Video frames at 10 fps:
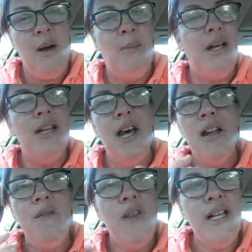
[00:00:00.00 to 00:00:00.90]
But none
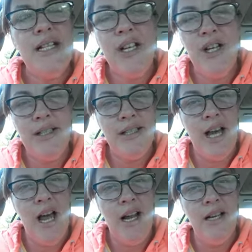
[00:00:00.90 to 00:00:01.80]
of these good
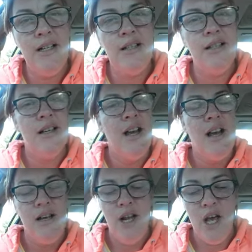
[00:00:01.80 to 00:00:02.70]
things,
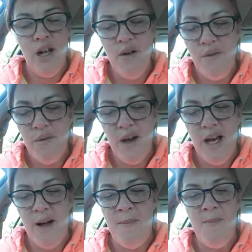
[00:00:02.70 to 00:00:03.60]
none of,
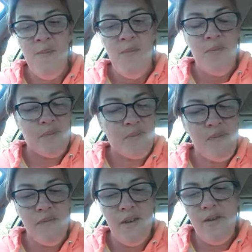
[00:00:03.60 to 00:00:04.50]
uh,
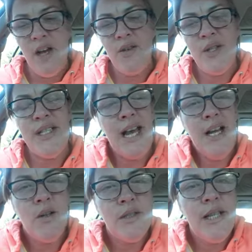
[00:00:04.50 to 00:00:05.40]
no
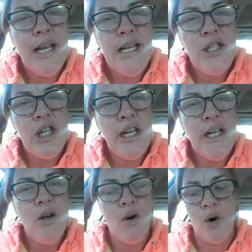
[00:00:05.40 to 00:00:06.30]
sound
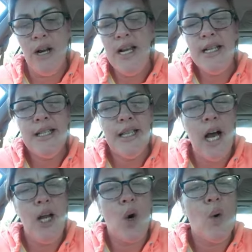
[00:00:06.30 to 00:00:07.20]
teaching or
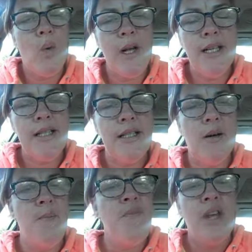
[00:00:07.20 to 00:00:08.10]
insight or
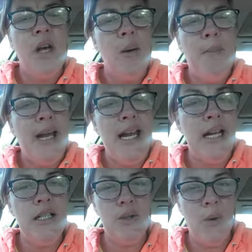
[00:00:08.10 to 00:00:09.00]
wisdom
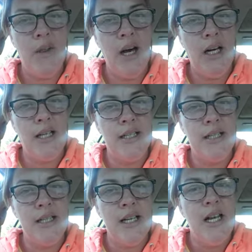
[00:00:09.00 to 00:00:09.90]
begins with us.